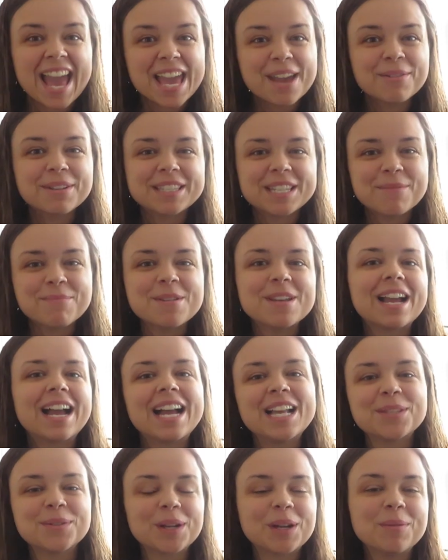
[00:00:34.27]
Hey, what's up you
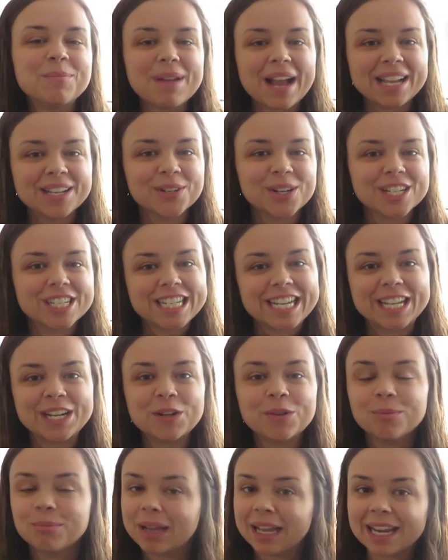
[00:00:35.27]
guys? Welcome back to our
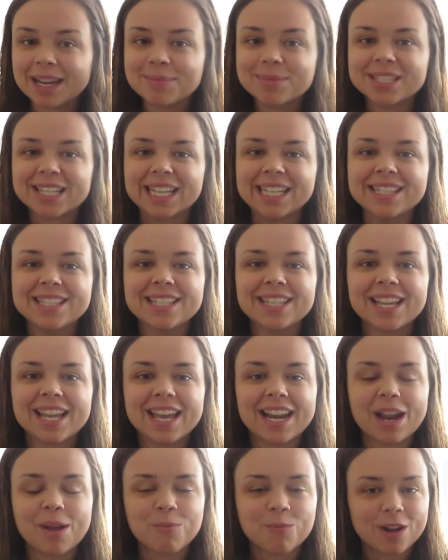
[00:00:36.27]
channel. My name's
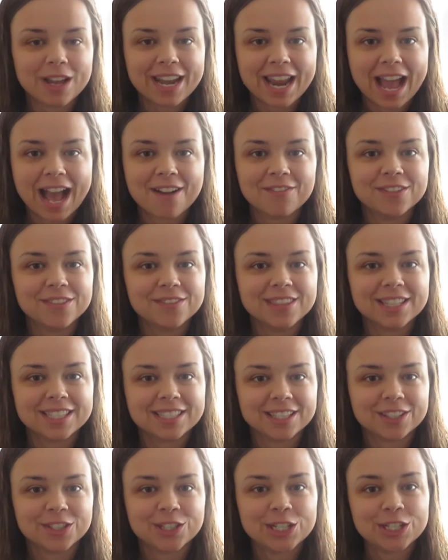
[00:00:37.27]
Kenzie and I'm one half of the
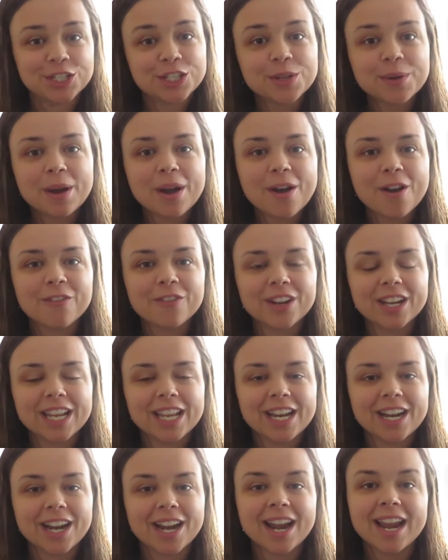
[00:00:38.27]
sister duo over
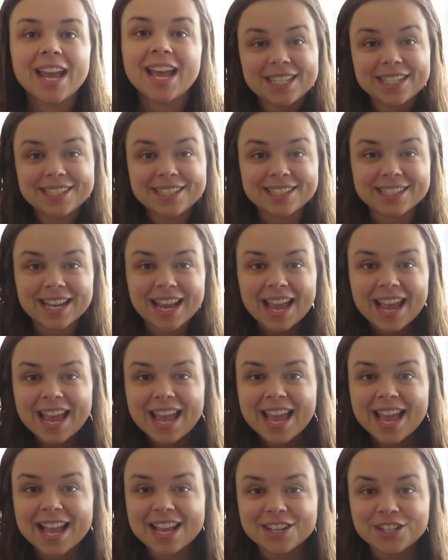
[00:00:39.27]
here.
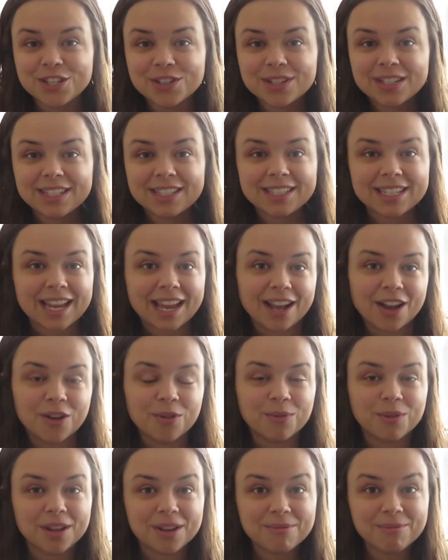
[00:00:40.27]
Today, as you can
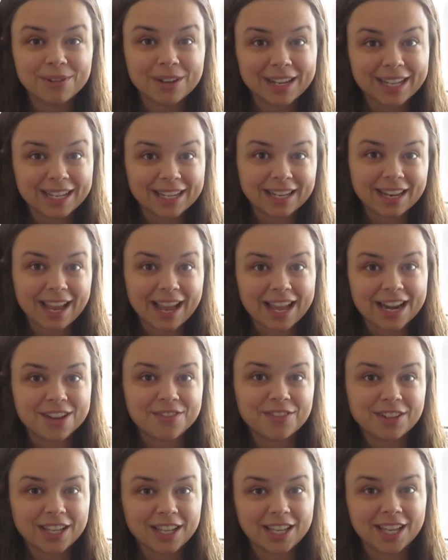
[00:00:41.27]
tell, one, we're in kind
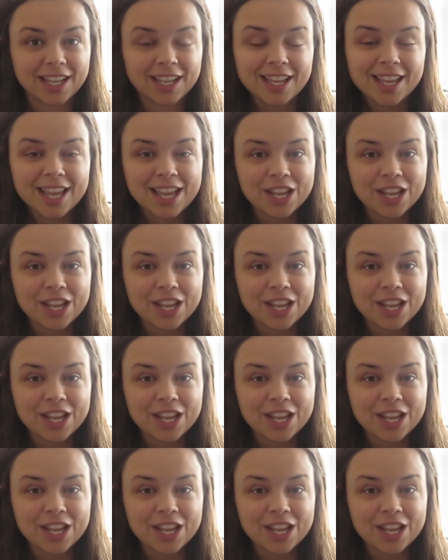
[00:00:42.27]
of a